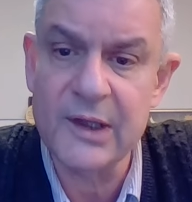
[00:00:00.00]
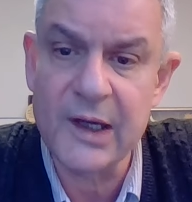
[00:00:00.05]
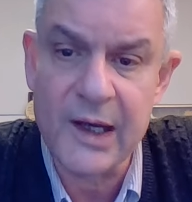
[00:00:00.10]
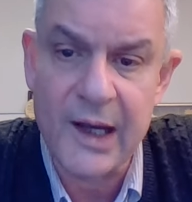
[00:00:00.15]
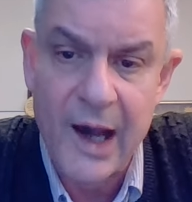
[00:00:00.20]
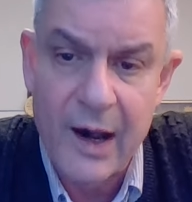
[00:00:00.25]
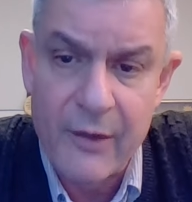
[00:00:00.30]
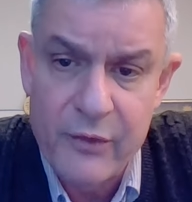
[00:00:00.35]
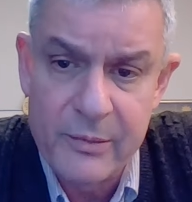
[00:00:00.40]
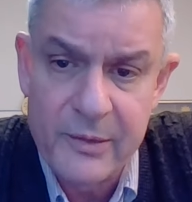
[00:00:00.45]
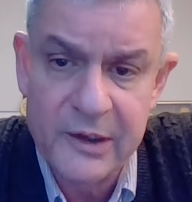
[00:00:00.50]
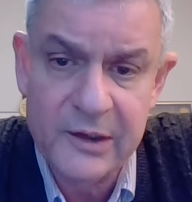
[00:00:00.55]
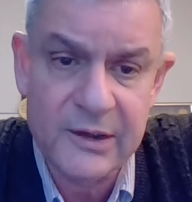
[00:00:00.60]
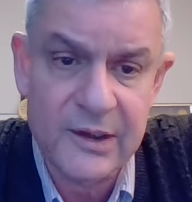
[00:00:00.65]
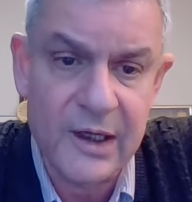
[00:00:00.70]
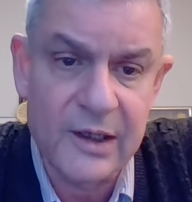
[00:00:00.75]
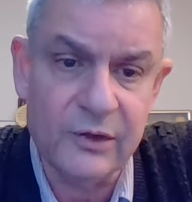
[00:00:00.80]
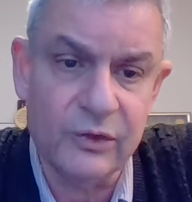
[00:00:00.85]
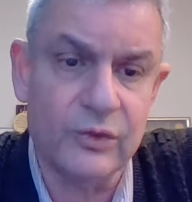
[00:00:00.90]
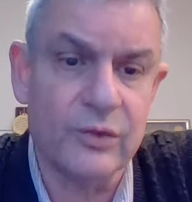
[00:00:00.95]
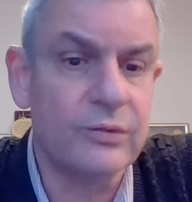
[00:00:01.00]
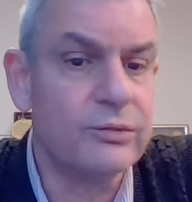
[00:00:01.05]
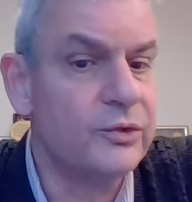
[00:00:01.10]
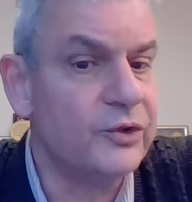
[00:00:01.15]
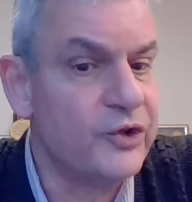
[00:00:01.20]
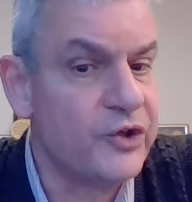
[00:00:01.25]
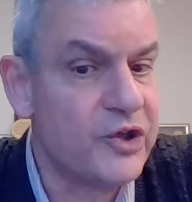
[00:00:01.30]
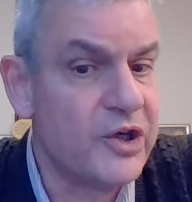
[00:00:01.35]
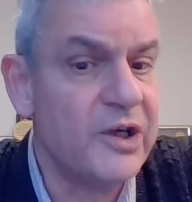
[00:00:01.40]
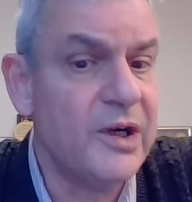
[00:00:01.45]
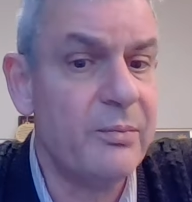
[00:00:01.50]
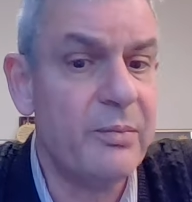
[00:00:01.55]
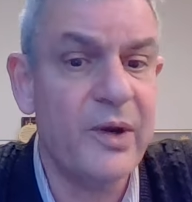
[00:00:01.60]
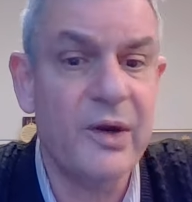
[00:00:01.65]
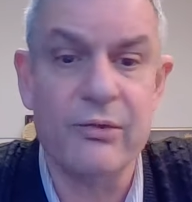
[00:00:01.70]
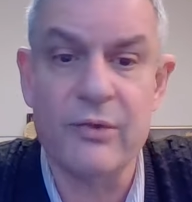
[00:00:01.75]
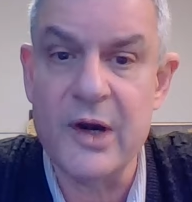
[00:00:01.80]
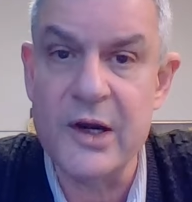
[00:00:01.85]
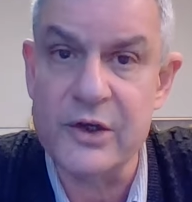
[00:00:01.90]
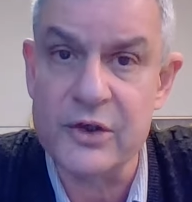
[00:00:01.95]
the government debt to
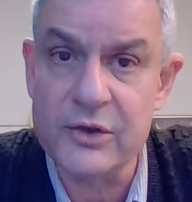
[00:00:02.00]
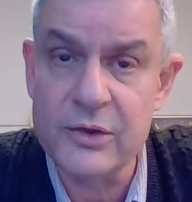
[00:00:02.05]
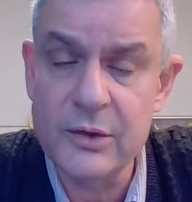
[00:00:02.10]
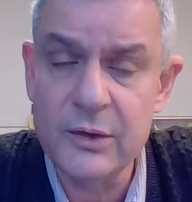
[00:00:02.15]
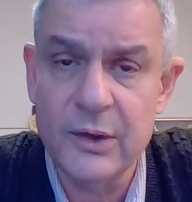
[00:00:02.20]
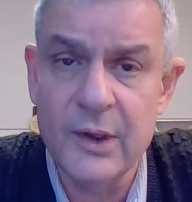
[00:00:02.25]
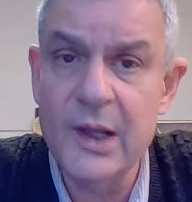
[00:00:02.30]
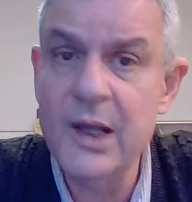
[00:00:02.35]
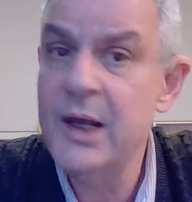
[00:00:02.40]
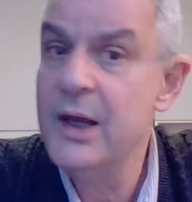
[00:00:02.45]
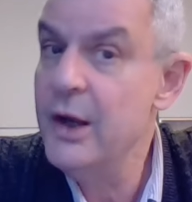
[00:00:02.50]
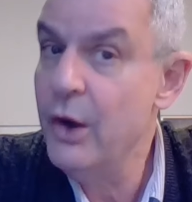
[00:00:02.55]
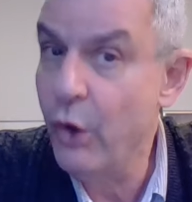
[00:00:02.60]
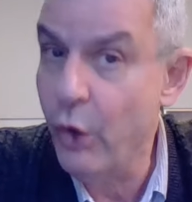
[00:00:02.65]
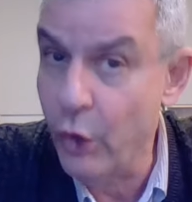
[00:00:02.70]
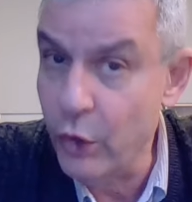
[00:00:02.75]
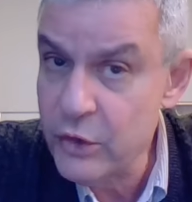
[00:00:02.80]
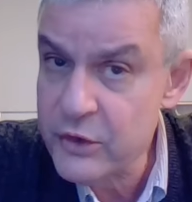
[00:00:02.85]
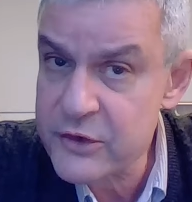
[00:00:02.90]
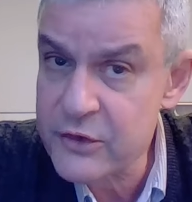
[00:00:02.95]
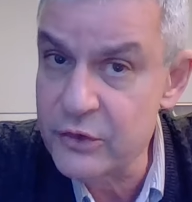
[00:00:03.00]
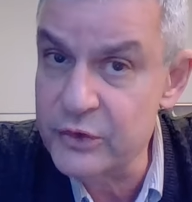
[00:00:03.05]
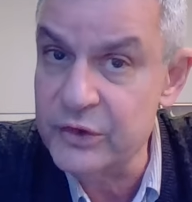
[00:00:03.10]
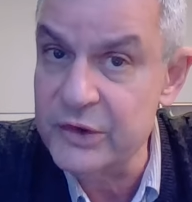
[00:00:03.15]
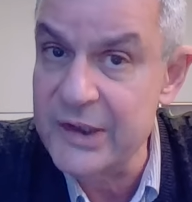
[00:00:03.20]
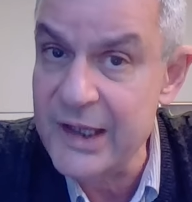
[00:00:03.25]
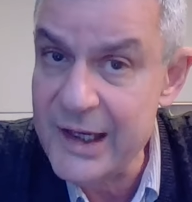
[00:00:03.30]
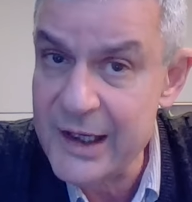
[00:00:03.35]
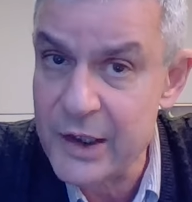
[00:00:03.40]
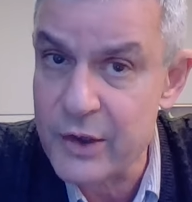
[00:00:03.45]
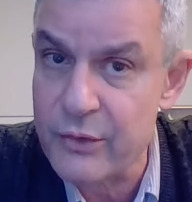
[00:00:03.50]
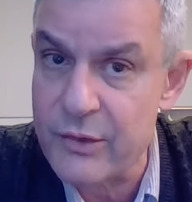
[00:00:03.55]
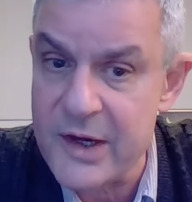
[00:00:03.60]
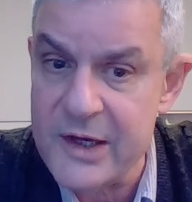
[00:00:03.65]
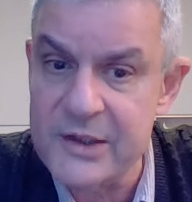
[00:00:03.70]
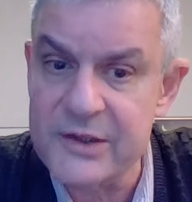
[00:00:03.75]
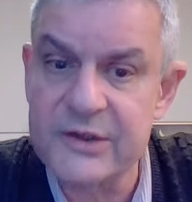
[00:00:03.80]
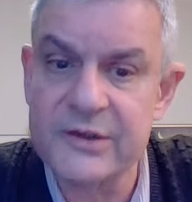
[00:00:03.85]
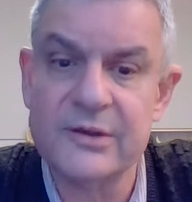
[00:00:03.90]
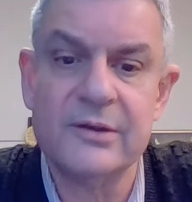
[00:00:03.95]
GDP ratio also
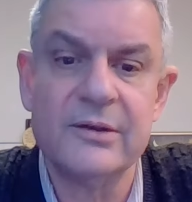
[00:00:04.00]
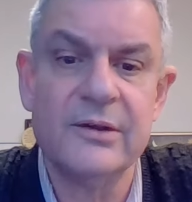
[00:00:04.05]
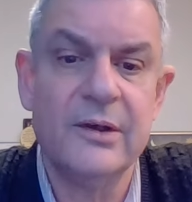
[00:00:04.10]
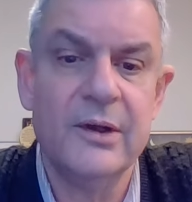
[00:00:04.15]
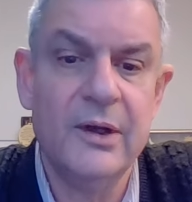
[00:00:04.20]
decreased